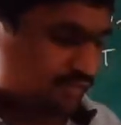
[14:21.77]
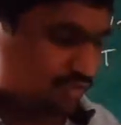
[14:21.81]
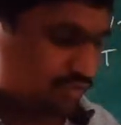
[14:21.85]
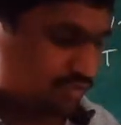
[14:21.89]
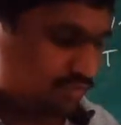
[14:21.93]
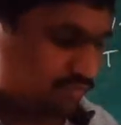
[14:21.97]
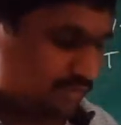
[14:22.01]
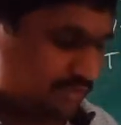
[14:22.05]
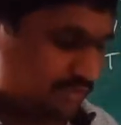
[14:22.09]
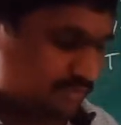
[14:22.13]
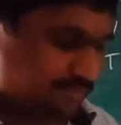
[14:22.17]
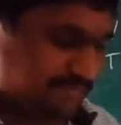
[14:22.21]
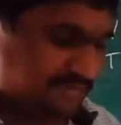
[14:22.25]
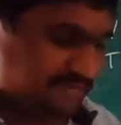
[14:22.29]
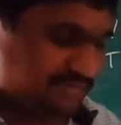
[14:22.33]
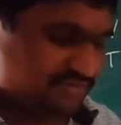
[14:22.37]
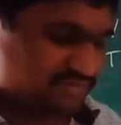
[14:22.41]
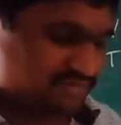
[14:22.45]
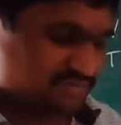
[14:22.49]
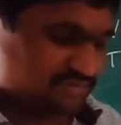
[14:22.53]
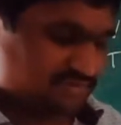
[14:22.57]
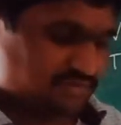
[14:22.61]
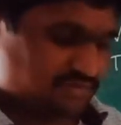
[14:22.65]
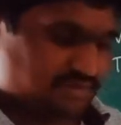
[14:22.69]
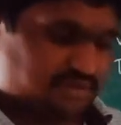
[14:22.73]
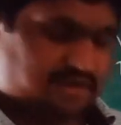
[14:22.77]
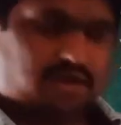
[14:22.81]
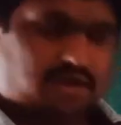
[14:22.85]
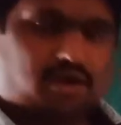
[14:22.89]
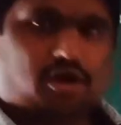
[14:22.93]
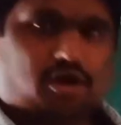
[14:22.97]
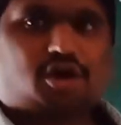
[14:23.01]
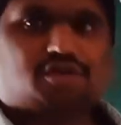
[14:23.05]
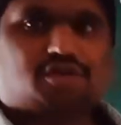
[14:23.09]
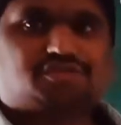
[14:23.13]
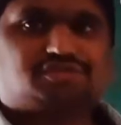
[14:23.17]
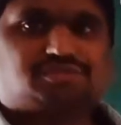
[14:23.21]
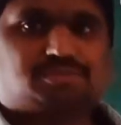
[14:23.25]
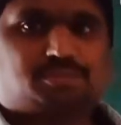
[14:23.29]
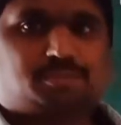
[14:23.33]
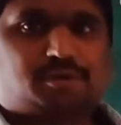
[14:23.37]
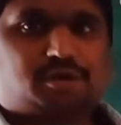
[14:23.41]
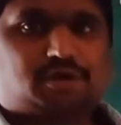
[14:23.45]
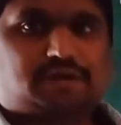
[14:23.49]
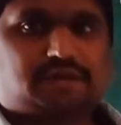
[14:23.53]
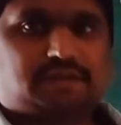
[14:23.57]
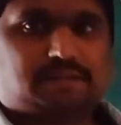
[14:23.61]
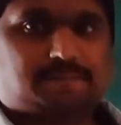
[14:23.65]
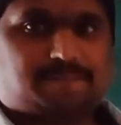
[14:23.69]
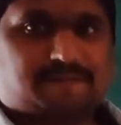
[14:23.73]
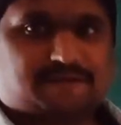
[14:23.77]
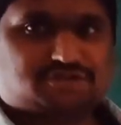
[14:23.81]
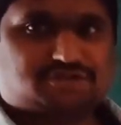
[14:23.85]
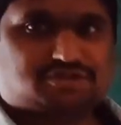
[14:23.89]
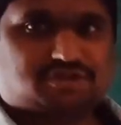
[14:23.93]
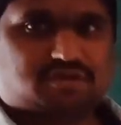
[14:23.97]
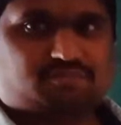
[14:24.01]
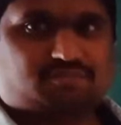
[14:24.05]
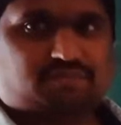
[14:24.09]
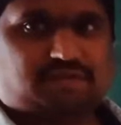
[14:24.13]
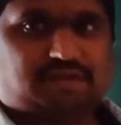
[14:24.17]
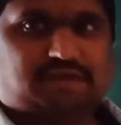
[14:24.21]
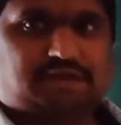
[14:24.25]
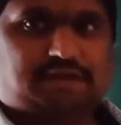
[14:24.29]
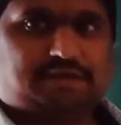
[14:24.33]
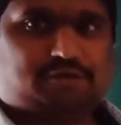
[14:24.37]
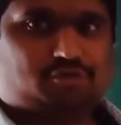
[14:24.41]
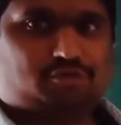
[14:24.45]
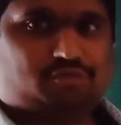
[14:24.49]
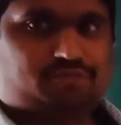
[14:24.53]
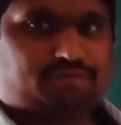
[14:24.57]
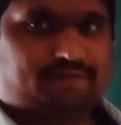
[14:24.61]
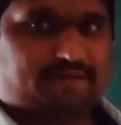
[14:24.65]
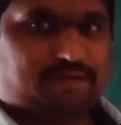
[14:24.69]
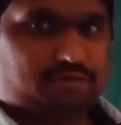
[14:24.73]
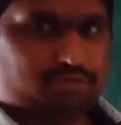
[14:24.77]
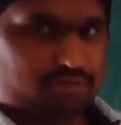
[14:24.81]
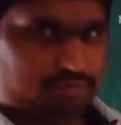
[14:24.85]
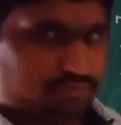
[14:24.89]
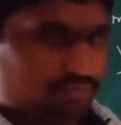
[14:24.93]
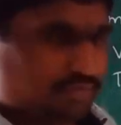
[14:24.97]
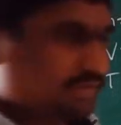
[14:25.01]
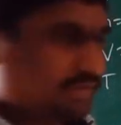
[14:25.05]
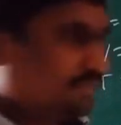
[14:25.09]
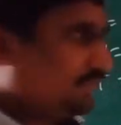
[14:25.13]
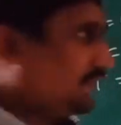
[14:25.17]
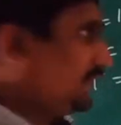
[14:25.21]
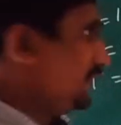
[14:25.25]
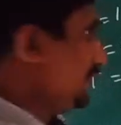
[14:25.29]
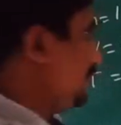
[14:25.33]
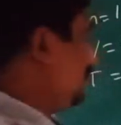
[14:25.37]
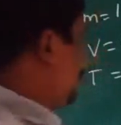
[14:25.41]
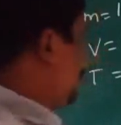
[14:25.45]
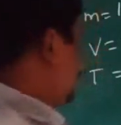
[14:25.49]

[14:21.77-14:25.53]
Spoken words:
out what means osmotic pressure. We need to find out. What we need to